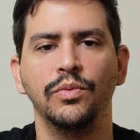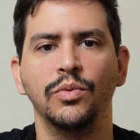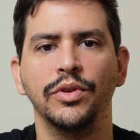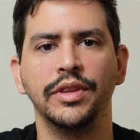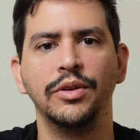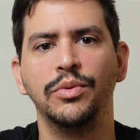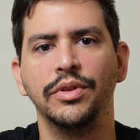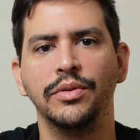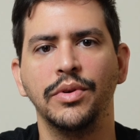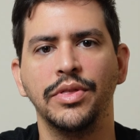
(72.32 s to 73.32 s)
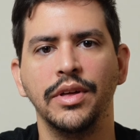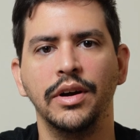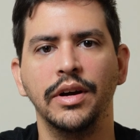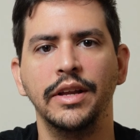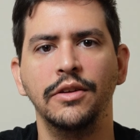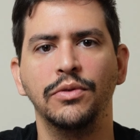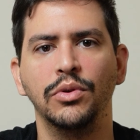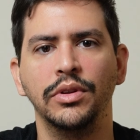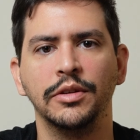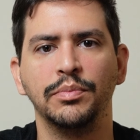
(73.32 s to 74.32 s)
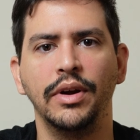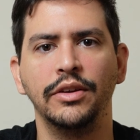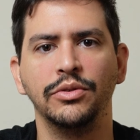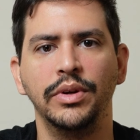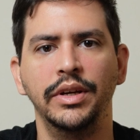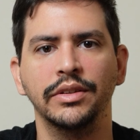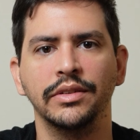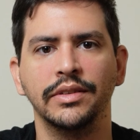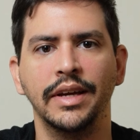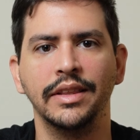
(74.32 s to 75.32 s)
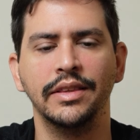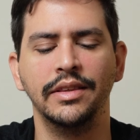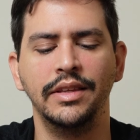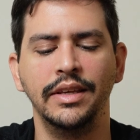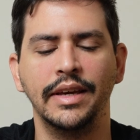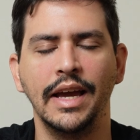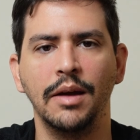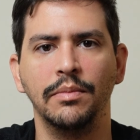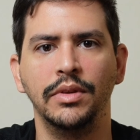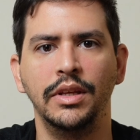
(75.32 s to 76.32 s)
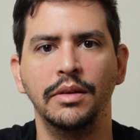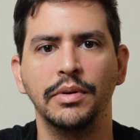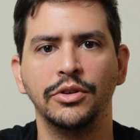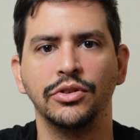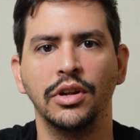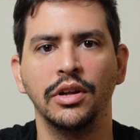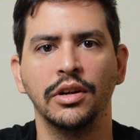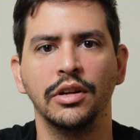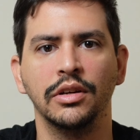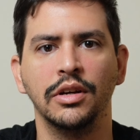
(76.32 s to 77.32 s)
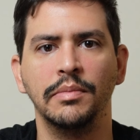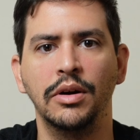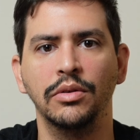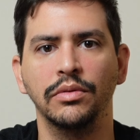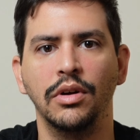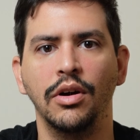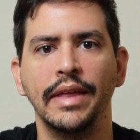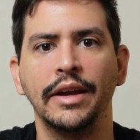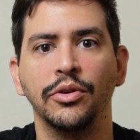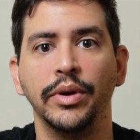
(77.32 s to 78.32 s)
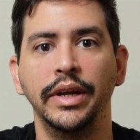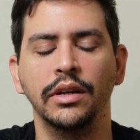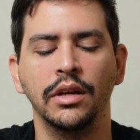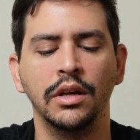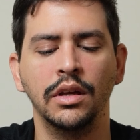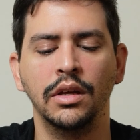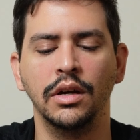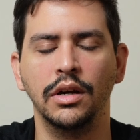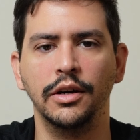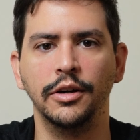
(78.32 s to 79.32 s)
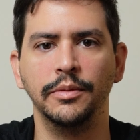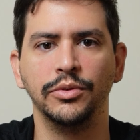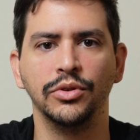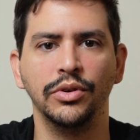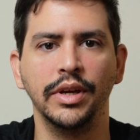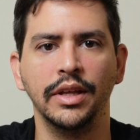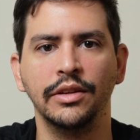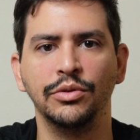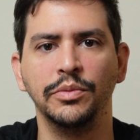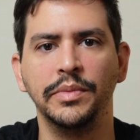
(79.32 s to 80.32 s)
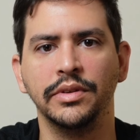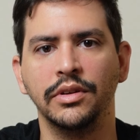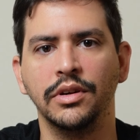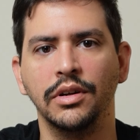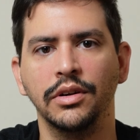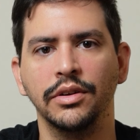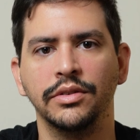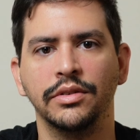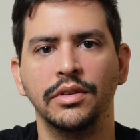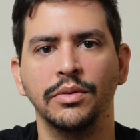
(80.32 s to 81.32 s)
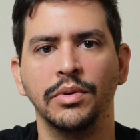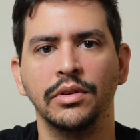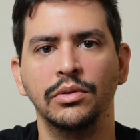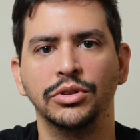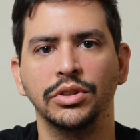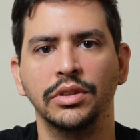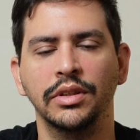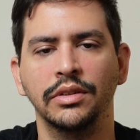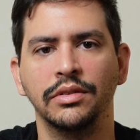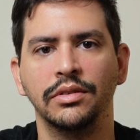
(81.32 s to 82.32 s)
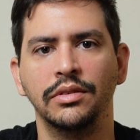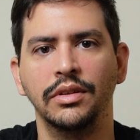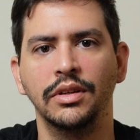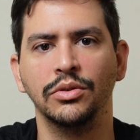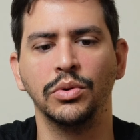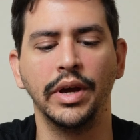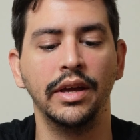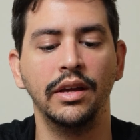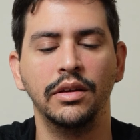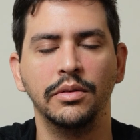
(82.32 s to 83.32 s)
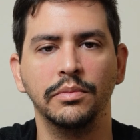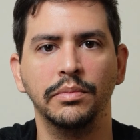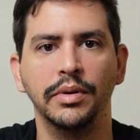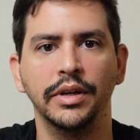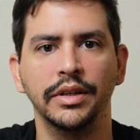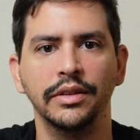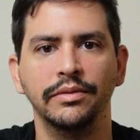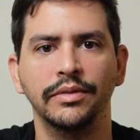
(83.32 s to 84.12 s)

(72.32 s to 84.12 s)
one thing with any phone in this price range is that the pictures are not gonna come out all that great. So yeah, this one's missing colors. The resolution is okay, but